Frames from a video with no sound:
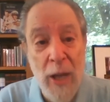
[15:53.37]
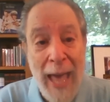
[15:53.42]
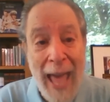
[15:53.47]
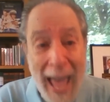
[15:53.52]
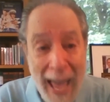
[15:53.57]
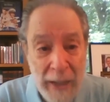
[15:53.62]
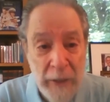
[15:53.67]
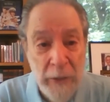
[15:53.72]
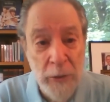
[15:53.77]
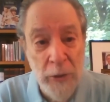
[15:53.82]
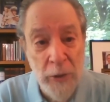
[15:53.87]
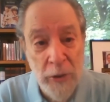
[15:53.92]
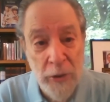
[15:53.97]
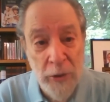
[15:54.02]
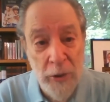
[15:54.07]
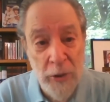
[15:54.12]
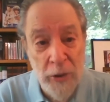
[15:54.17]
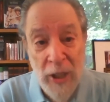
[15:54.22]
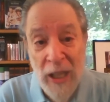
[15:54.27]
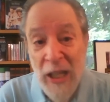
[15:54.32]

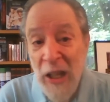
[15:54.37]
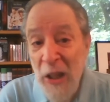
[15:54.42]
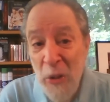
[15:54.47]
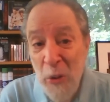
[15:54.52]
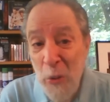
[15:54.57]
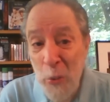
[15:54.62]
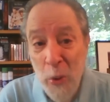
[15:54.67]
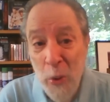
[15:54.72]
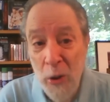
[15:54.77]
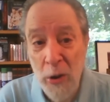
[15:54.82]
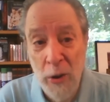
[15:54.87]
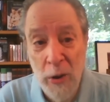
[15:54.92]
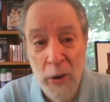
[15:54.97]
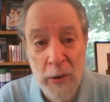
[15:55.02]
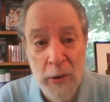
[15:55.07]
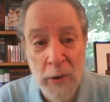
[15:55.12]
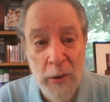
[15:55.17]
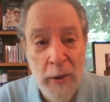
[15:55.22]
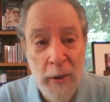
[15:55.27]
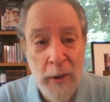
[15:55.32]
actresses in the world
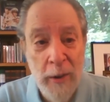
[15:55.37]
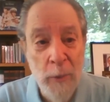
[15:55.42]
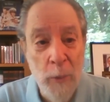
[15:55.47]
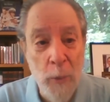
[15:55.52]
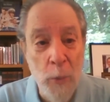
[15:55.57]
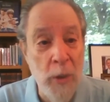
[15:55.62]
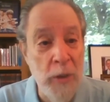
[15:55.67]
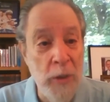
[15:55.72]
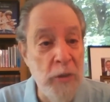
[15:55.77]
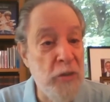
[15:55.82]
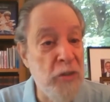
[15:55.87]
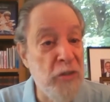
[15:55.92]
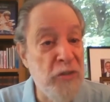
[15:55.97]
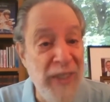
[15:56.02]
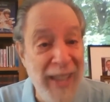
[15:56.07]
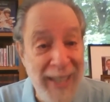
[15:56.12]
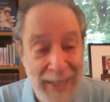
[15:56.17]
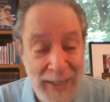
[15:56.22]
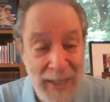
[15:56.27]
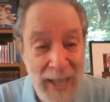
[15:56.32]
was
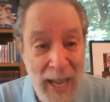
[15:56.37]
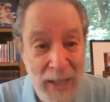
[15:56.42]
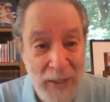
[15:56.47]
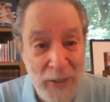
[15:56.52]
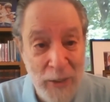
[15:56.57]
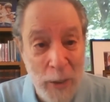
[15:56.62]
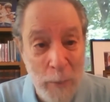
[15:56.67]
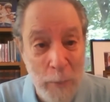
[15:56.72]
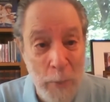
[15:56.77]
fantastic.